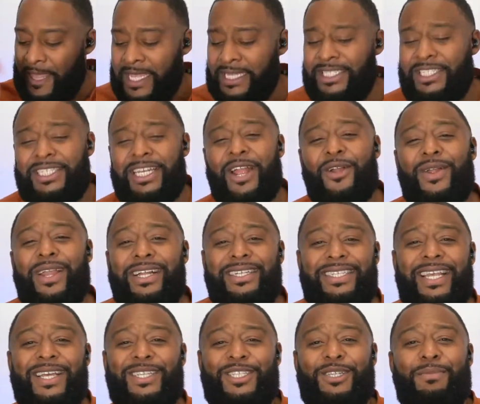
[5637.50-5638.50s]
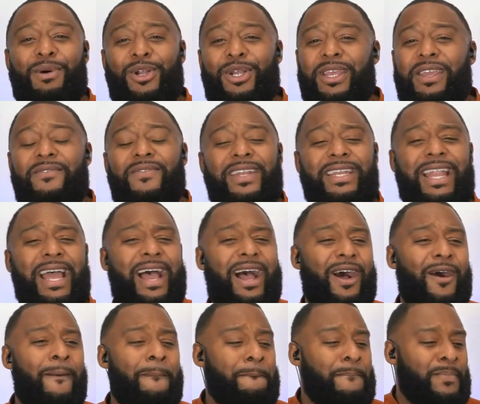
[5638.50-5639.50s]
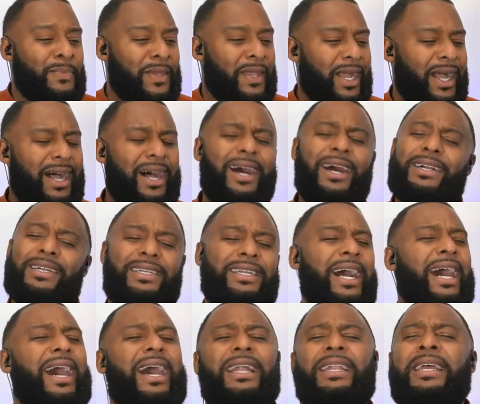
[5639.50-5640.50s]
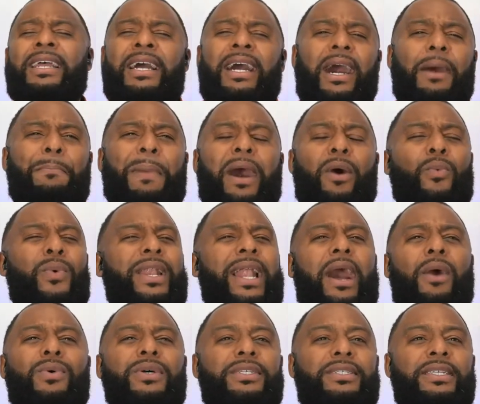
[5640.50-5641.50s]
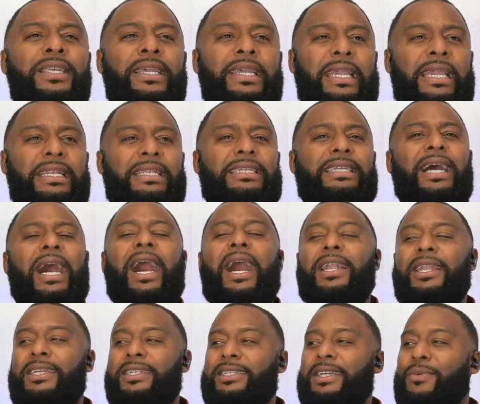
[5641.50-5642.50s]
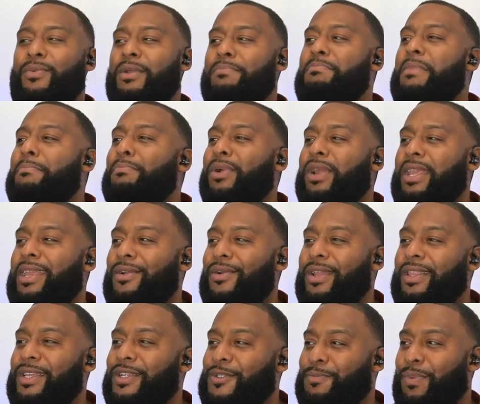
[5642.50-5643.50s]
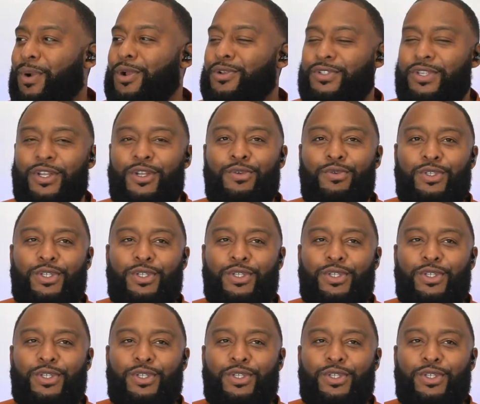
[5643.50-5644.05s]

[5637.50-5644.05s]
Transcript: sharing a testimony even now, oh God, about when I was in college. I remember hearing this person who